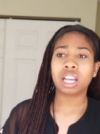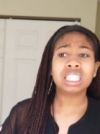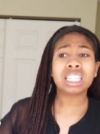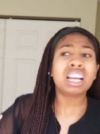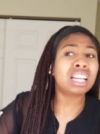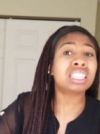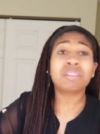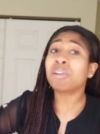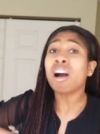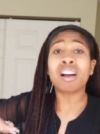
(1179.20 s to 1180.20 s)
Issa is
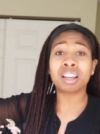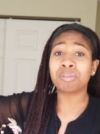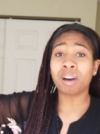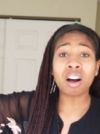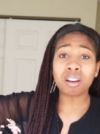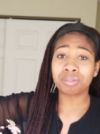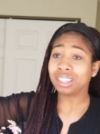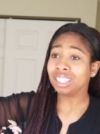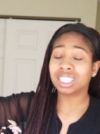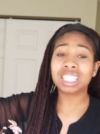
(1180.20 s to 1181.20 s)

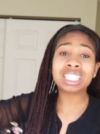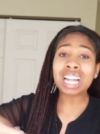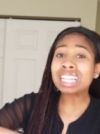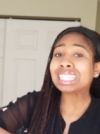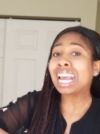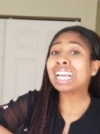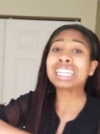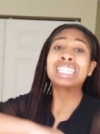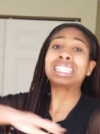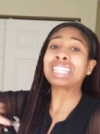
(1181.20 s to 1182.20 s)
evolving. She's not
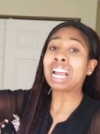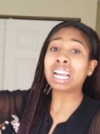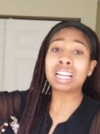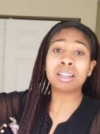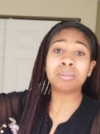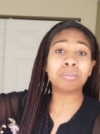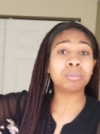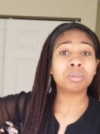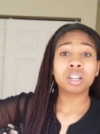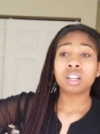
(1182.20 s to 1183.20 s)
taking the
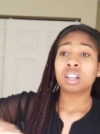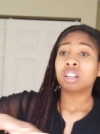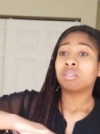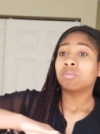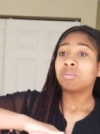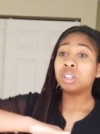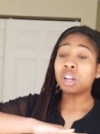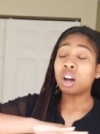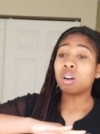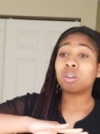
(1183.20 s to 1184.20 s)
same, you
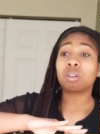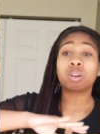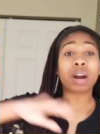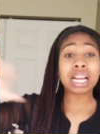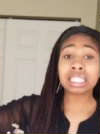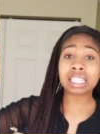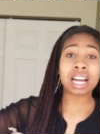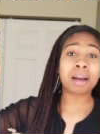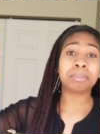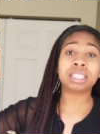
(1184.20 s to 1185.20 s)
know, crazy
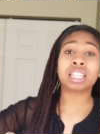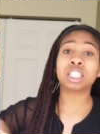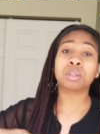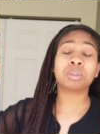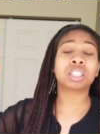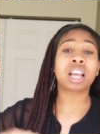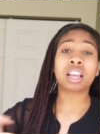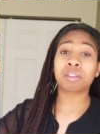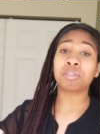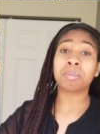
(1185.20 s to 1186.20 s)
comments that she was
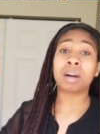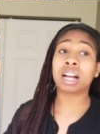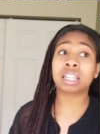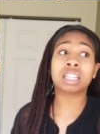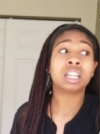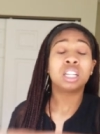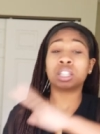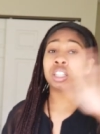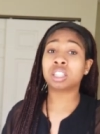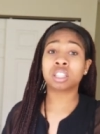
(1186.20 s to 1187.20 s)
taking from Molly
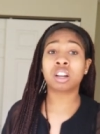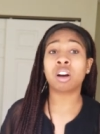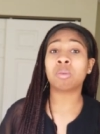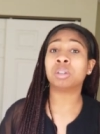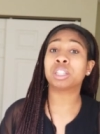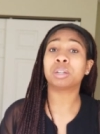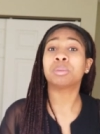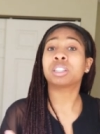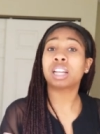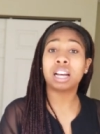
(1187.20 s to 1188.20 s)
years ago when she
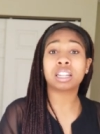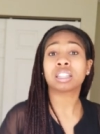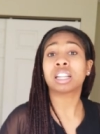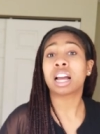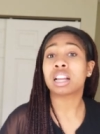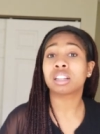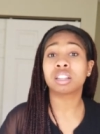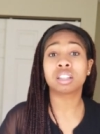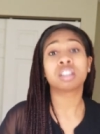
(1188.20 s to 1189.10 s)
was kind of like